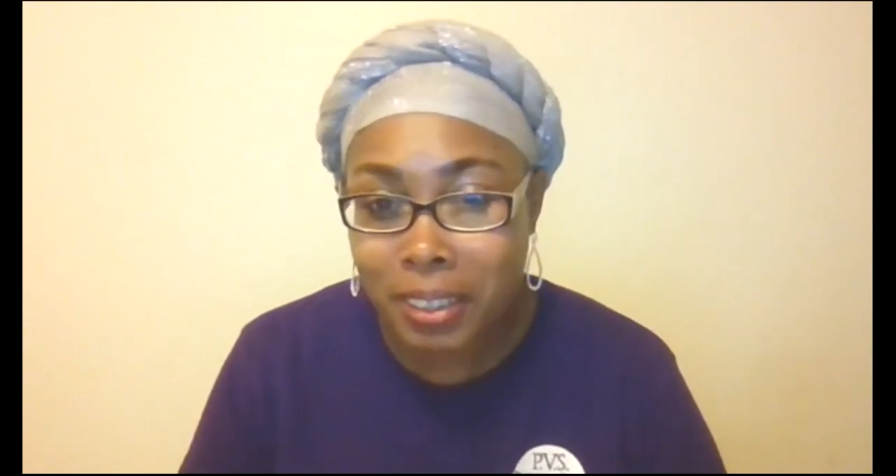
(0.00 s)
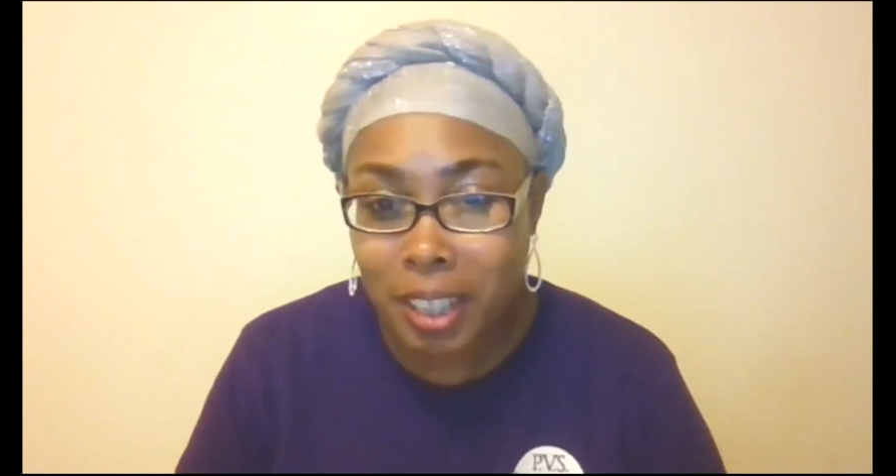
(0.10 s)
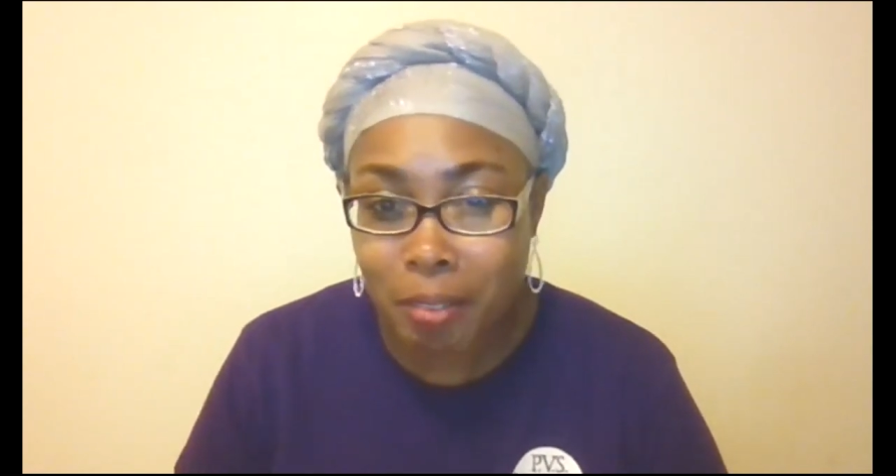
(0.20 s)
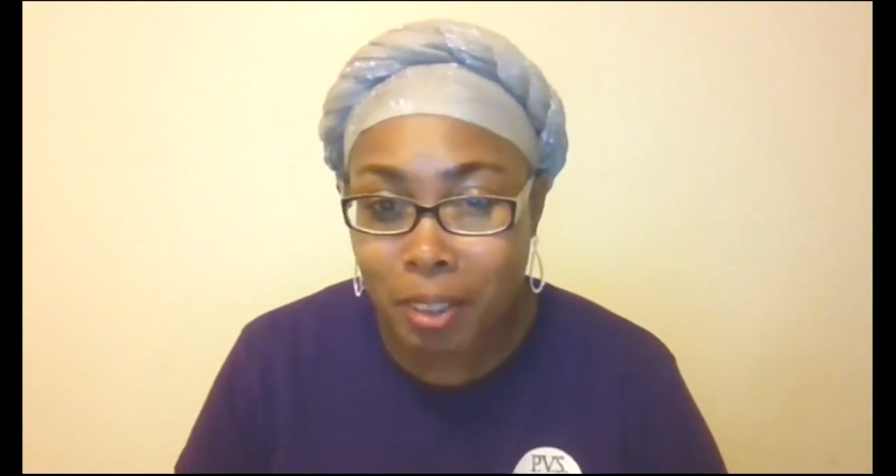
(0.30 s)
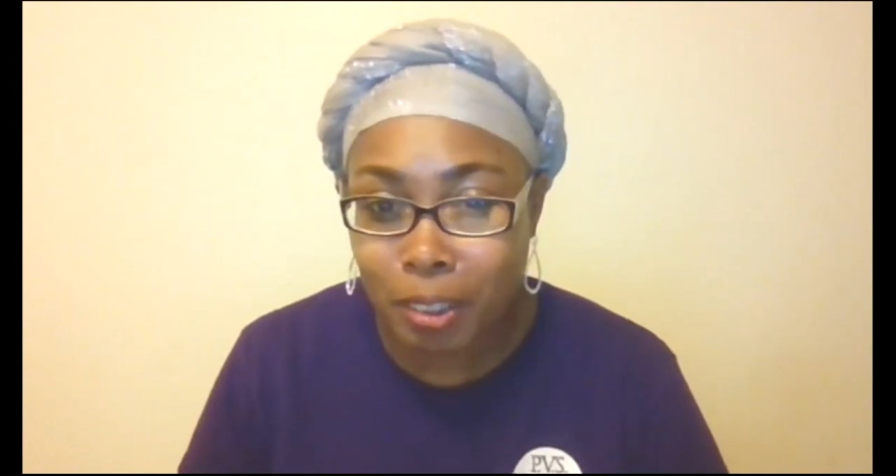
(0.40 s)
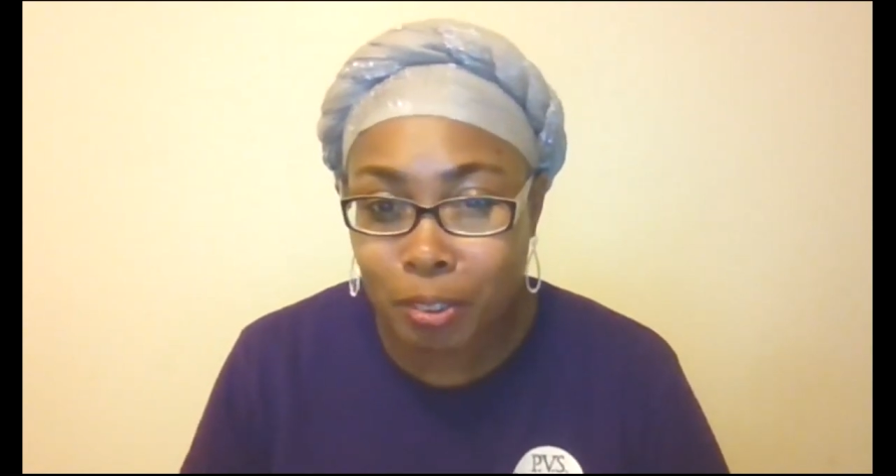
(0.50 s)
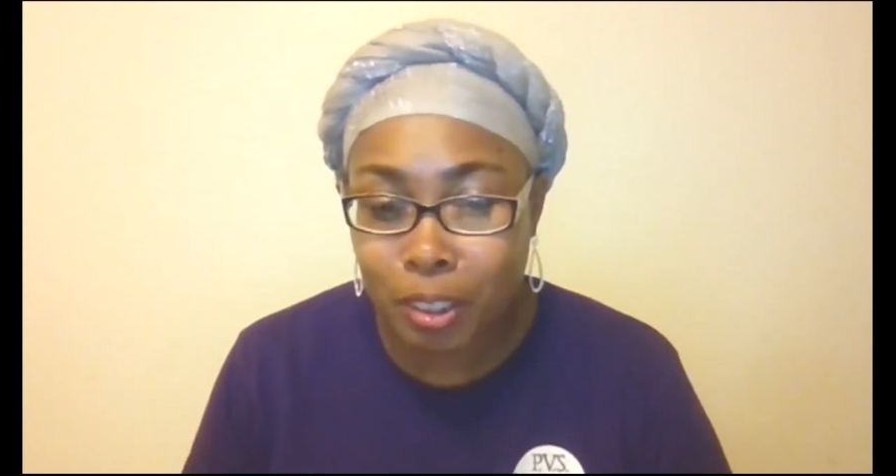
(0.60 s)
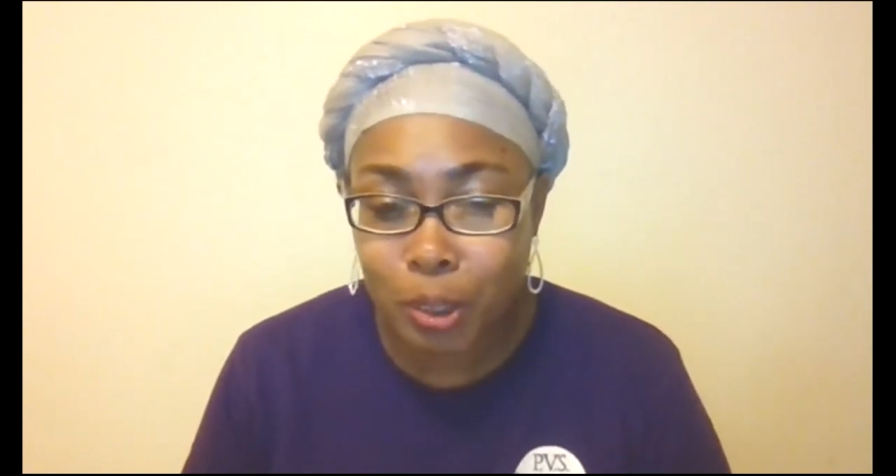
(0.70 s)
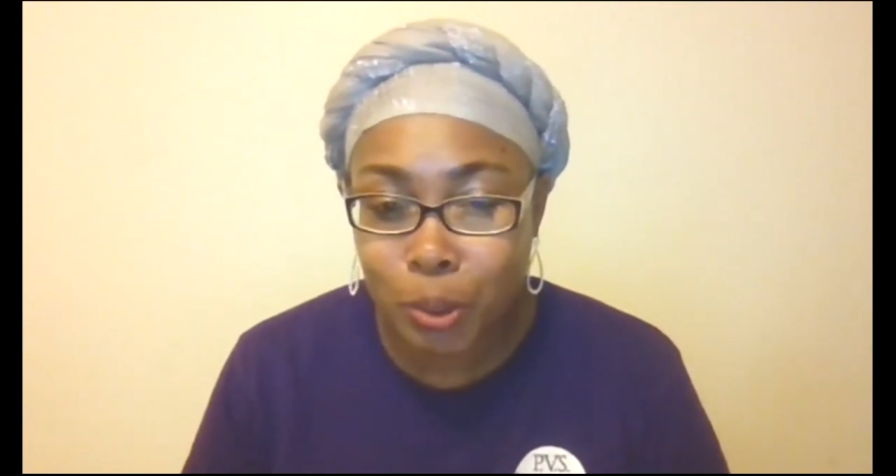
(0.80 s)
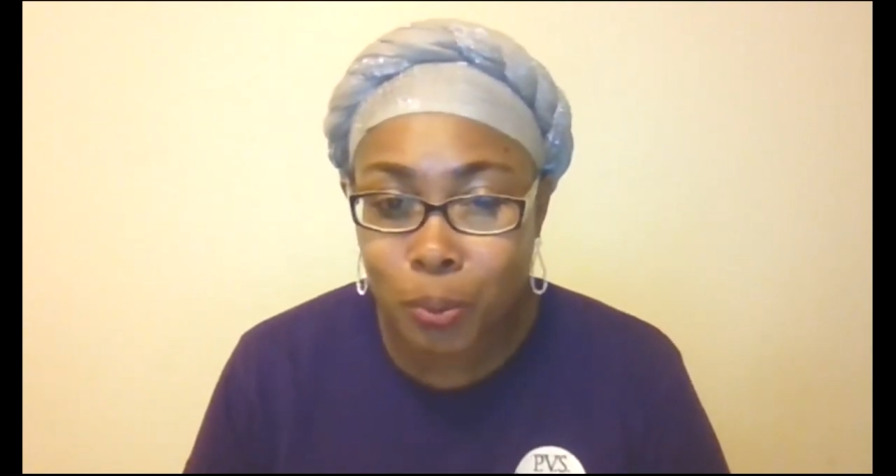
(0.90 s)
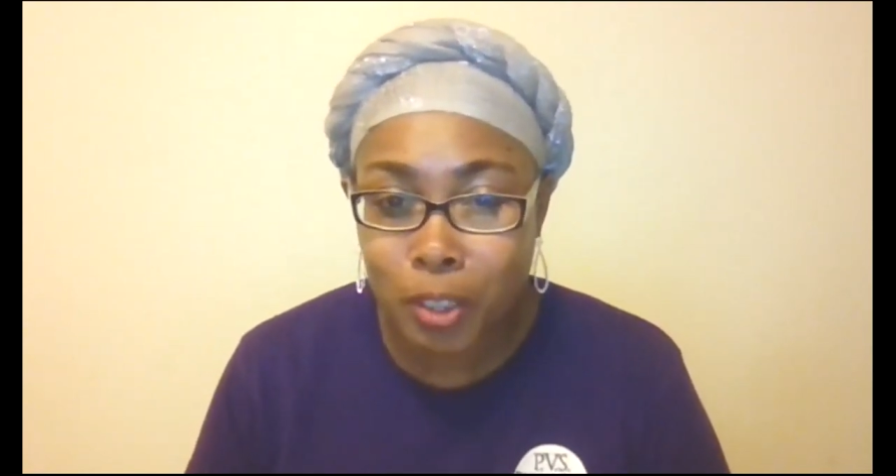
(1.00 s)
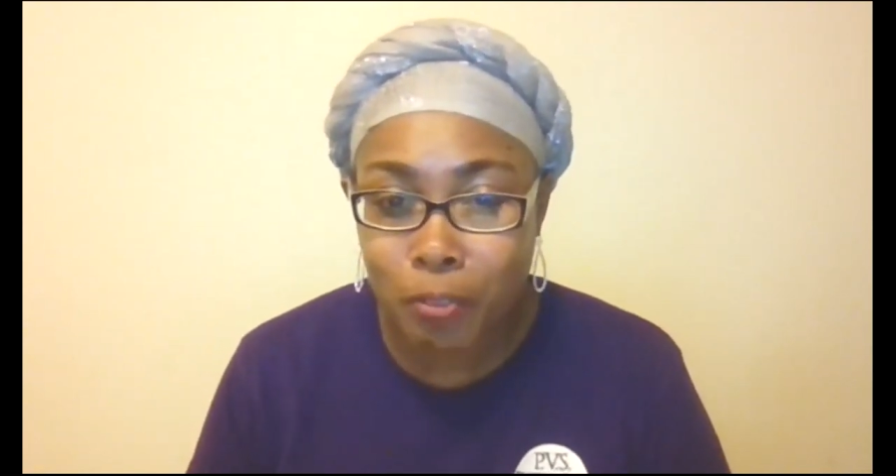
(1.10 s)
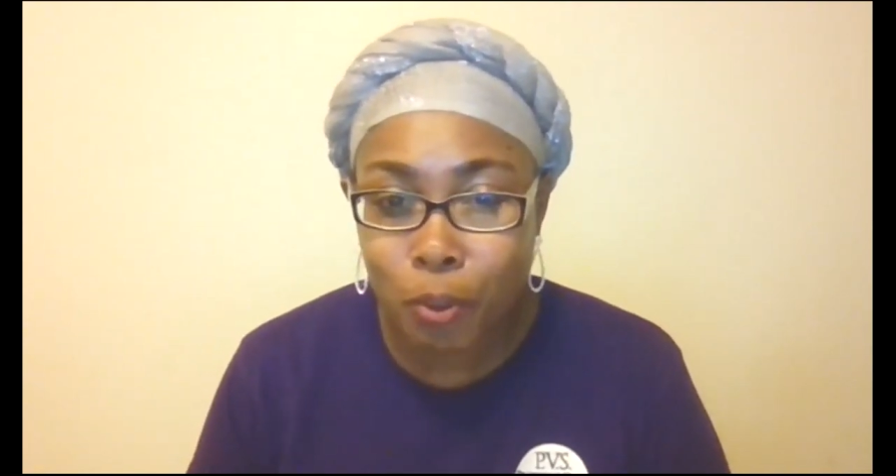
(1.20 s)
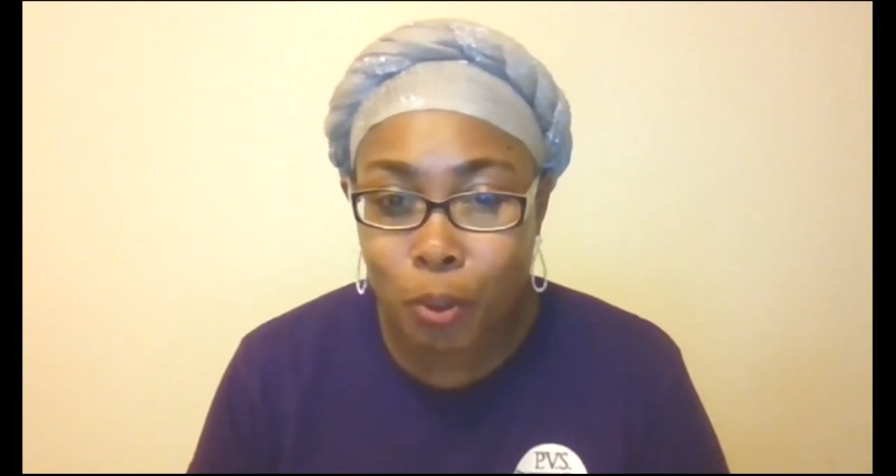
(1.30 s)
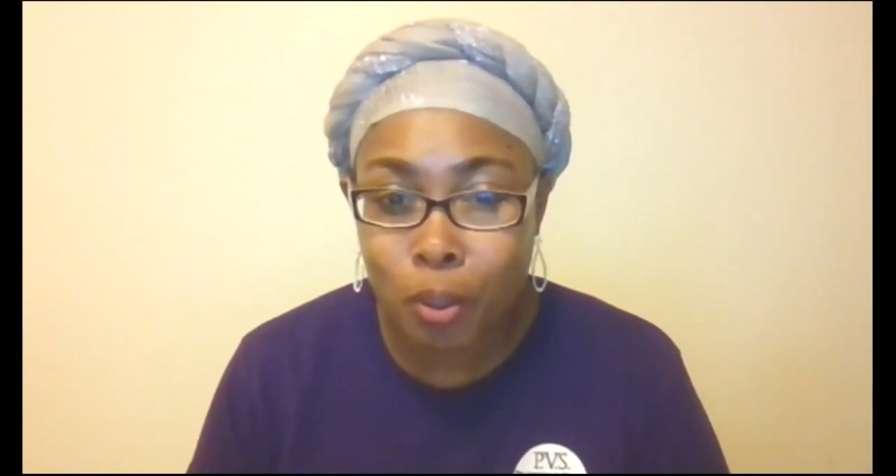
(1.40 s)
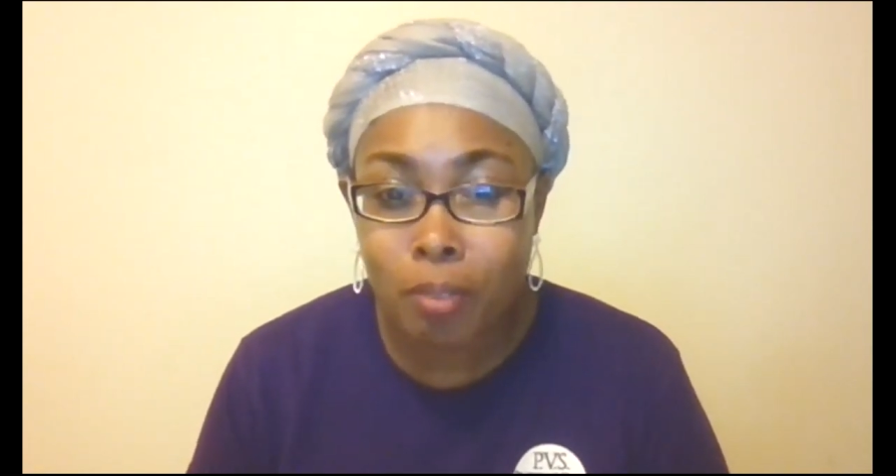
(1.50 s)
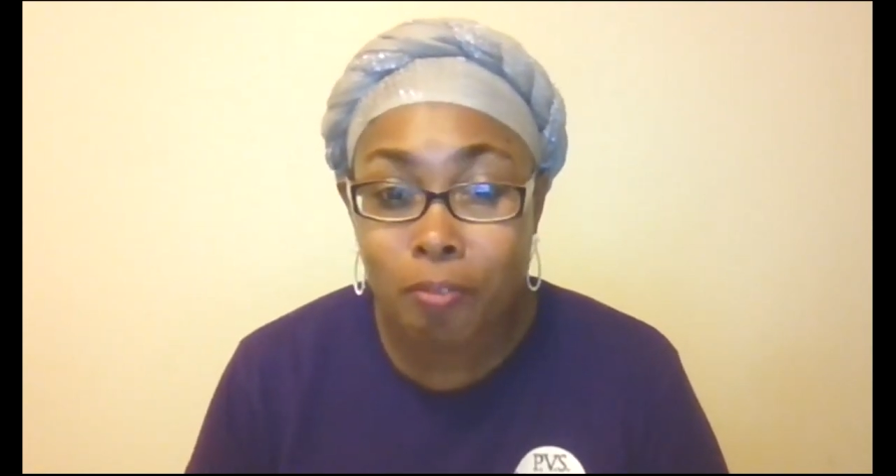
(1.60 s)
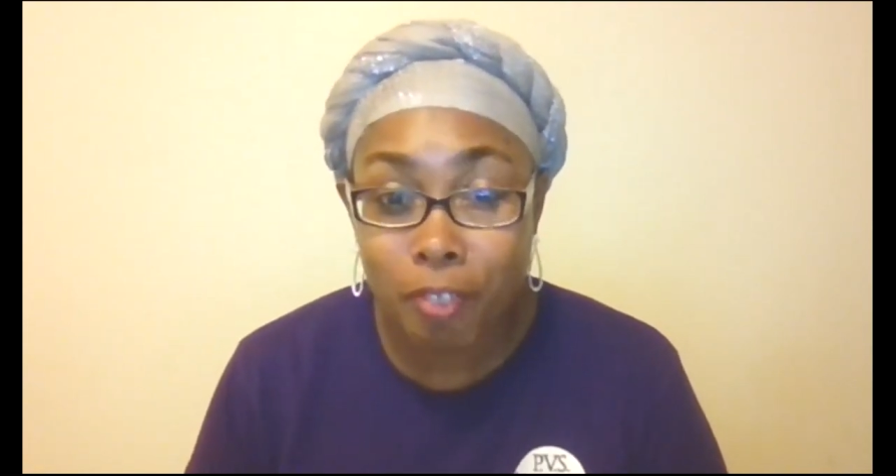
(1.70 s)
724